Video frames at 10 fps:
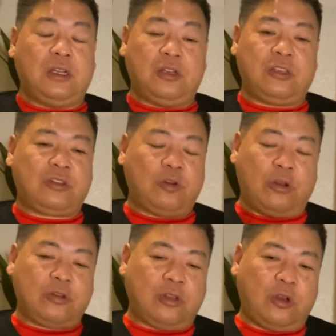Just
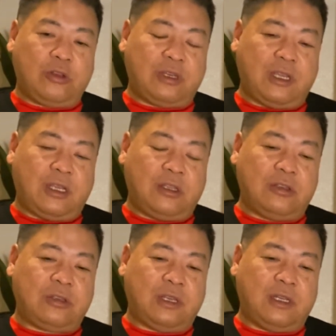going through the
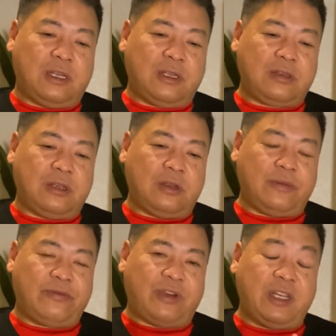hotels
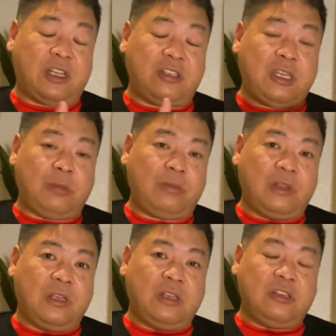and finding a
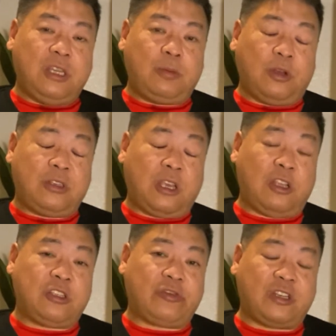cheap
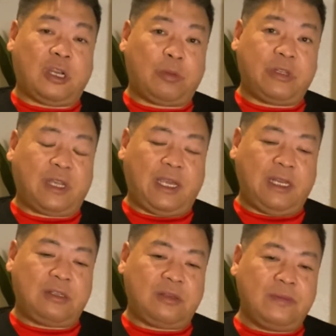hotel, just a couple
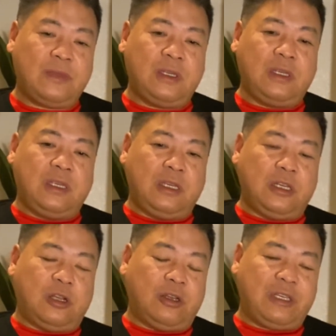nights.
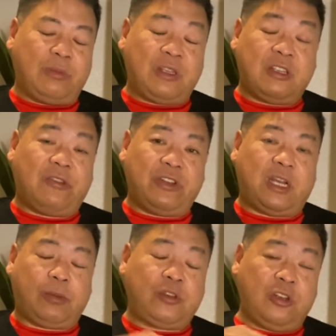Give myself an
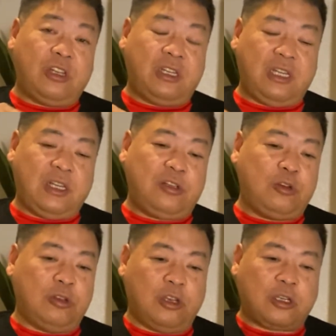opportunity
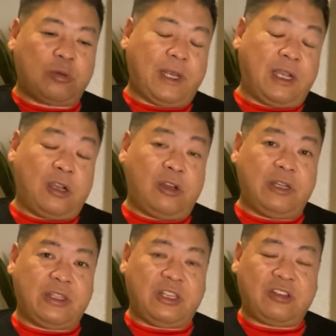to look
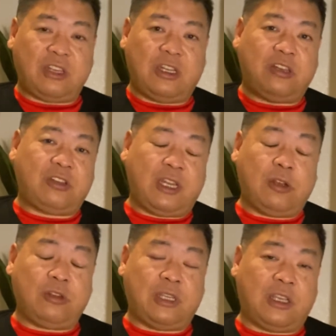around at the extended stay
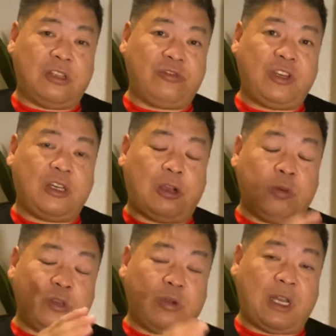hotels, figure out
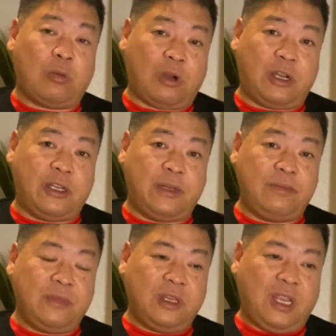which one I wanted.
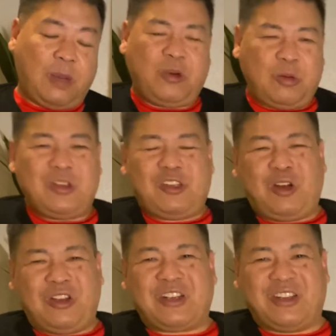I pretty much knew
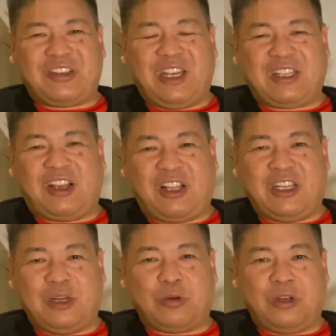I was going to stay at the
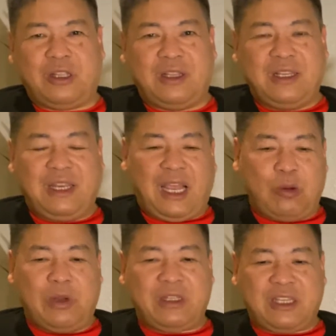Holiday Royal. I
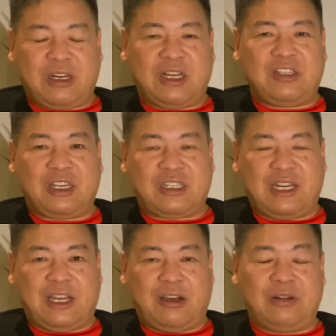went there, I checked
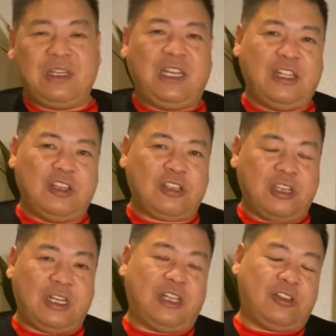it out. It looked
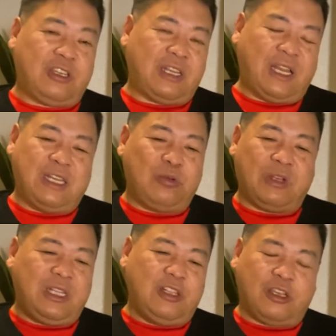good, I took it. I didn't
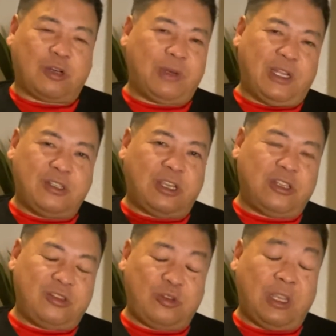really look
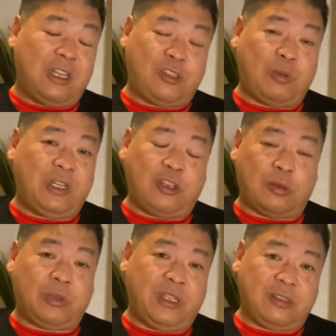around too many
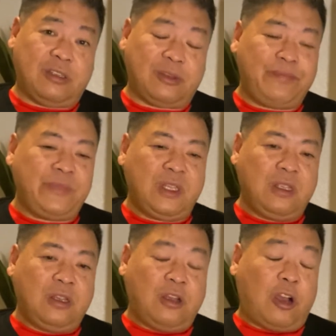other places.
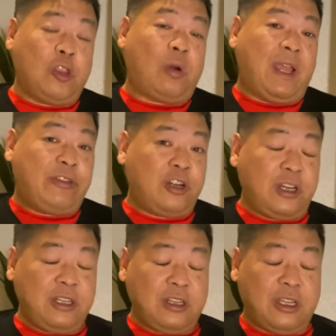Although I've
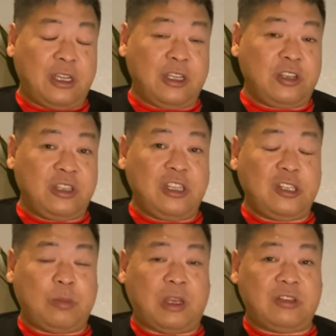heard good
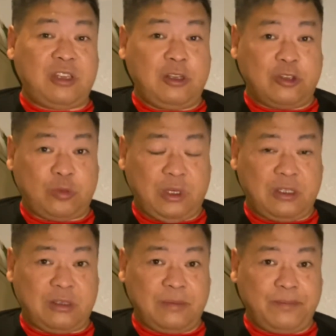things about Seagull Suites.